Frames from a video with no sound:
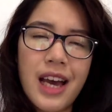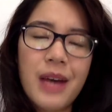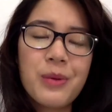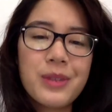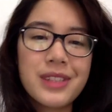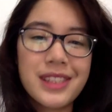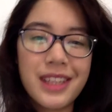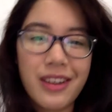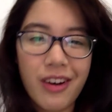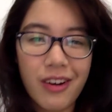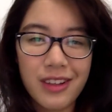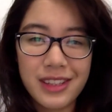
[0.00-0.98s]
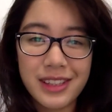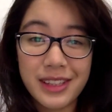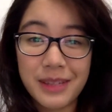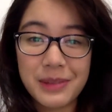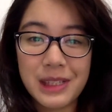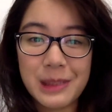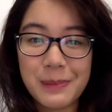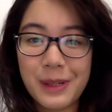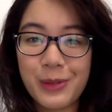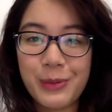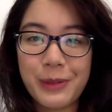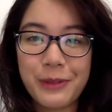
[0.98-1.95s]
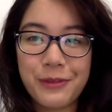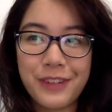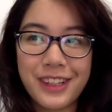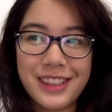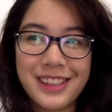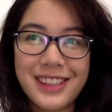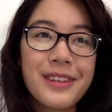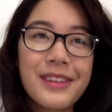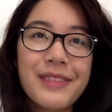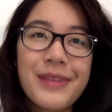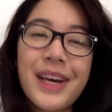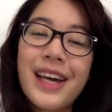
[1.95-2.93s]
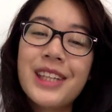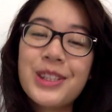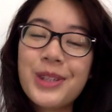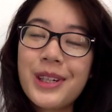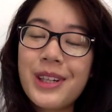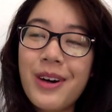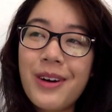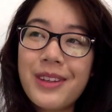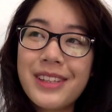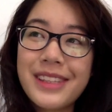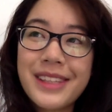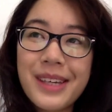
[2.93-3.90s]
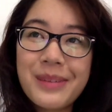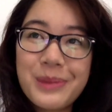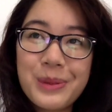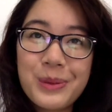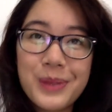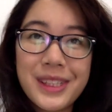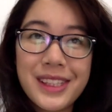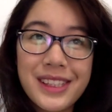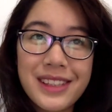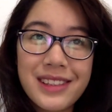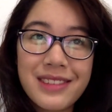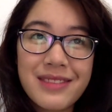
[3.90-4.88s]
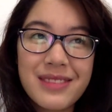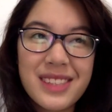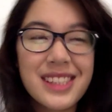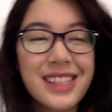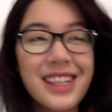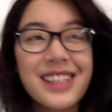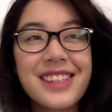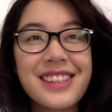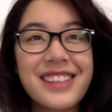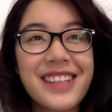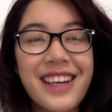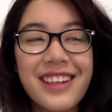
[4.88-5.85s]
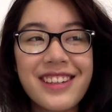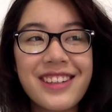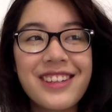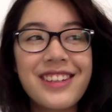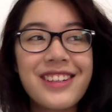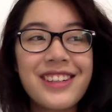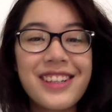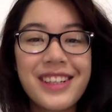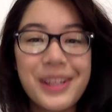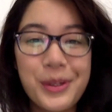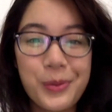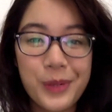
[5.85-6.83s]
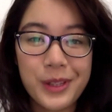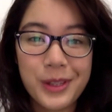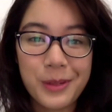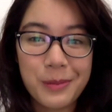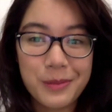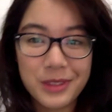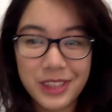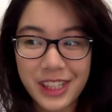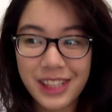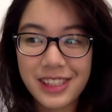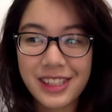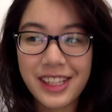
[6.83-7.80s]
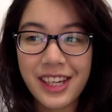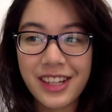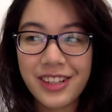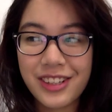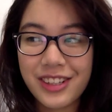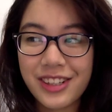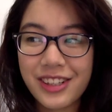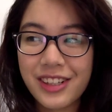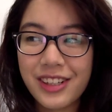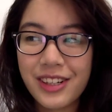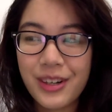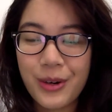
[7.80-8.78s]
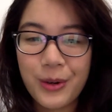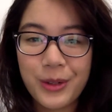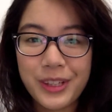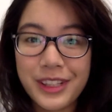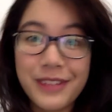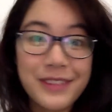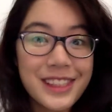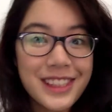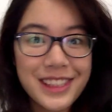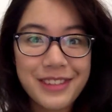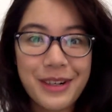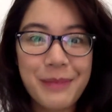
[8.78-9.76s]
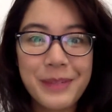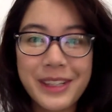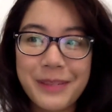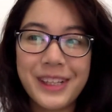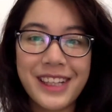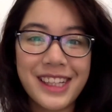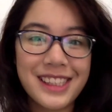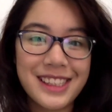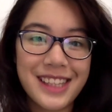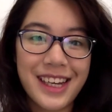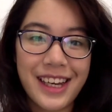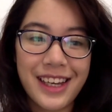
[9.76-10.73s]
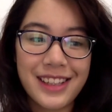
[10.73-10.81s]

I would say all the times I spent with my friends, but I enjoyed all the times we studied together, worked on projects together, or even just grabbing a midnight snack at